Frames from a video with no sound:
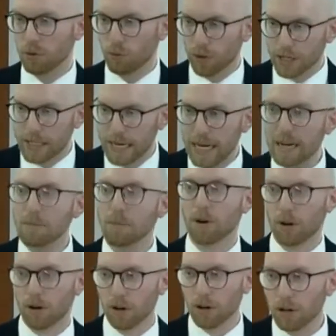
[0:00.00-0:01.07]

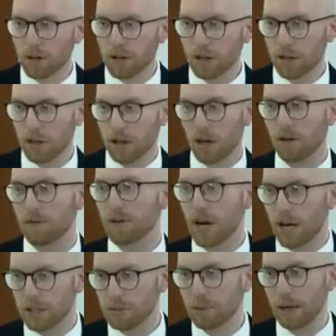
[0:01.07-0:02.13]
Redeemer of
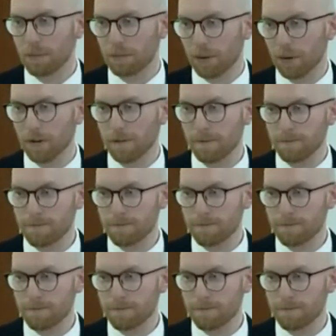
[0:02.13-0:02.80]
God's people.